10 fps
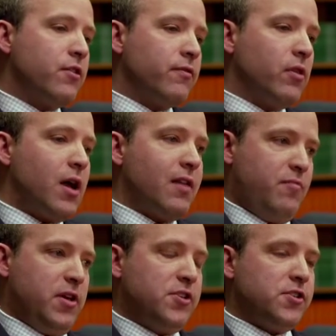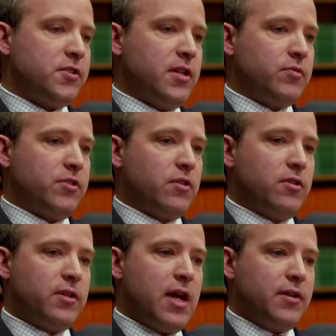So for a lot of patients, and as we
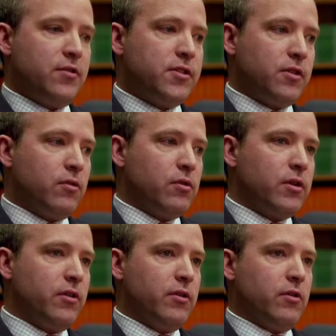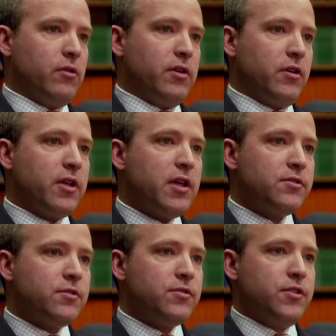start diagnosing earlier and earlier
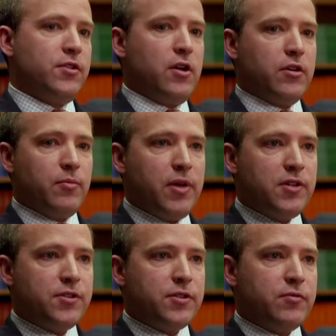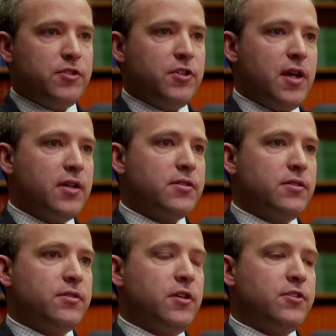cancers in younger patients with
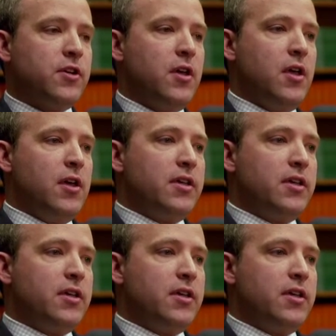genetics and such,